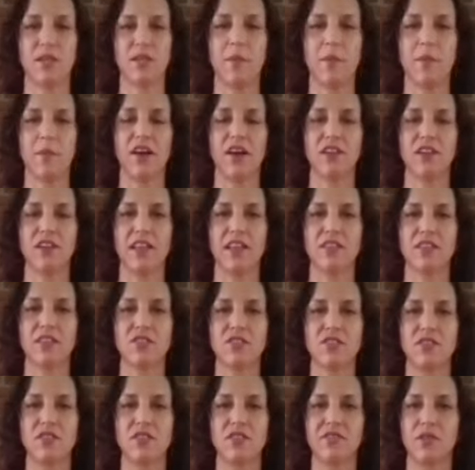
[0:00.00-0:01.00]
parallel to
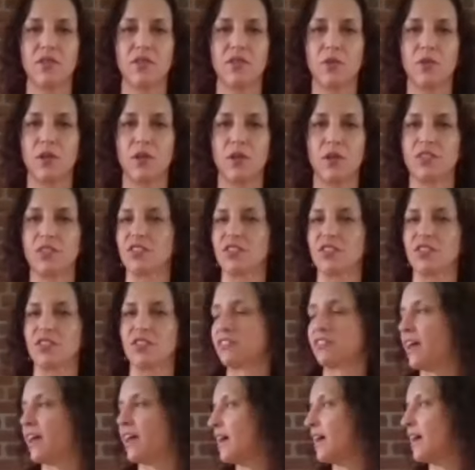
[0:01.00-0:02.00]
the floor, turn
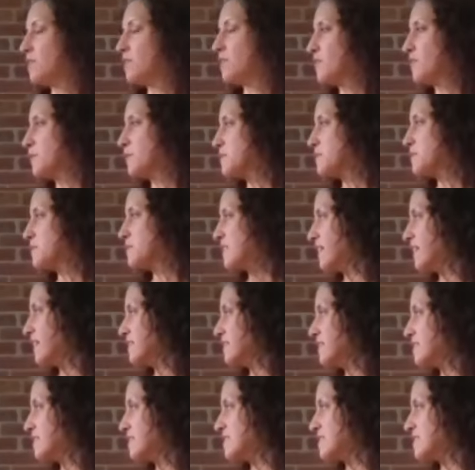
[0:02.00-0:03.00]
the head from side
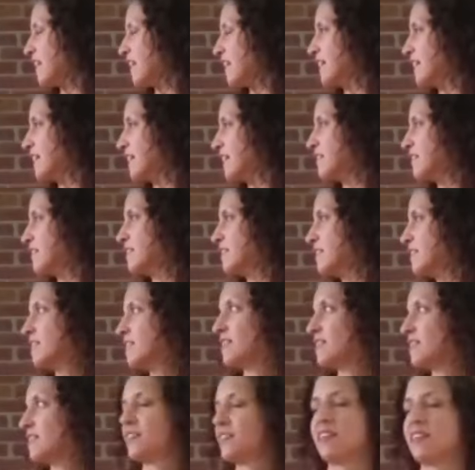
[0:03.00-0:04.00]
to side.
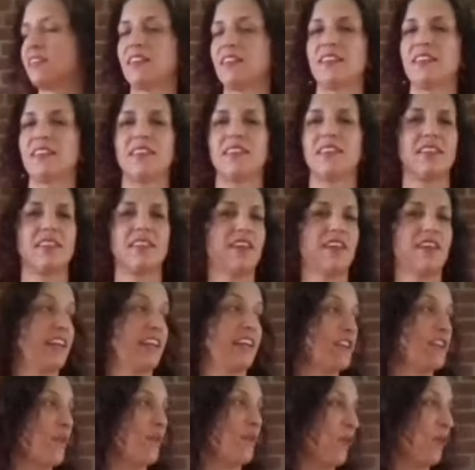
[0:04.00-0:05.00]
And I
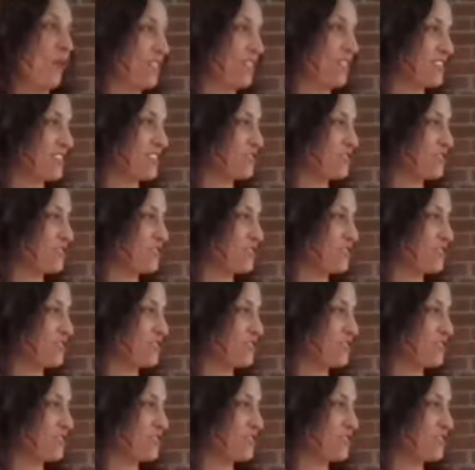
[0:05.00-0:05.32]
know all these